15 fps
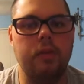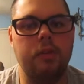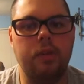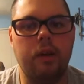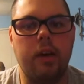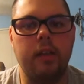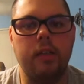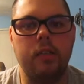
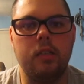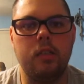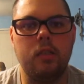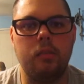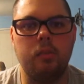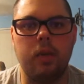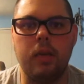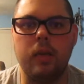tried to
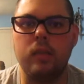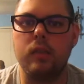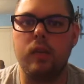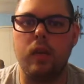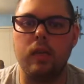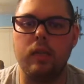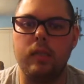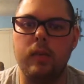make
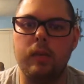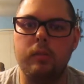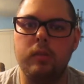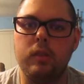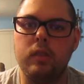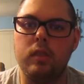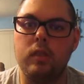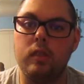attempts
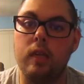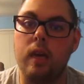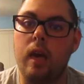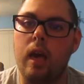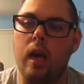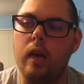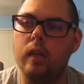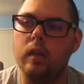to not
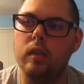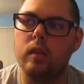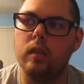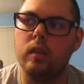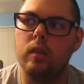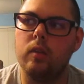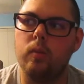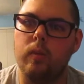
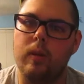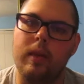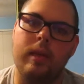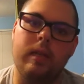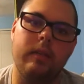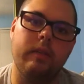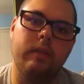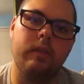wait
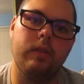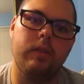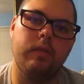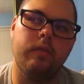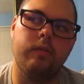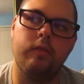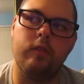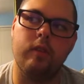
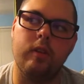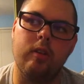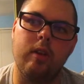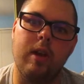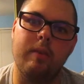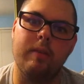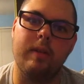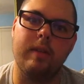for
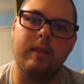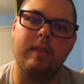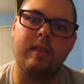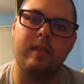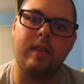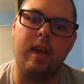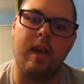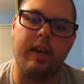grandma
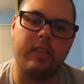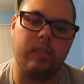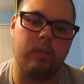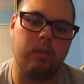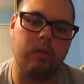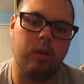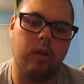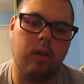to ask
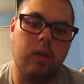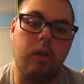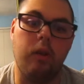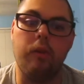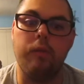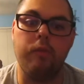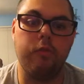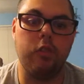
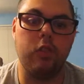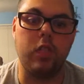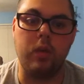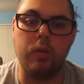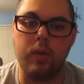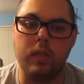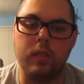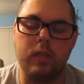if she
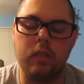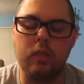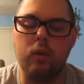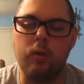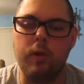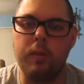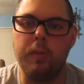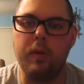wants to go
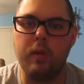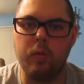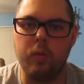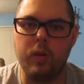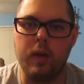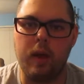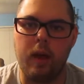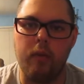with me
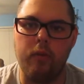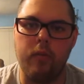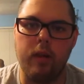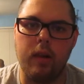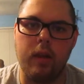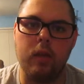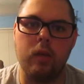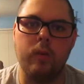when I feel
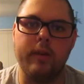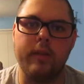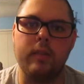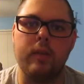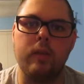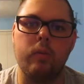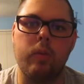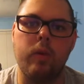like going
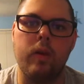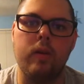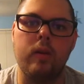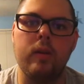somewhere.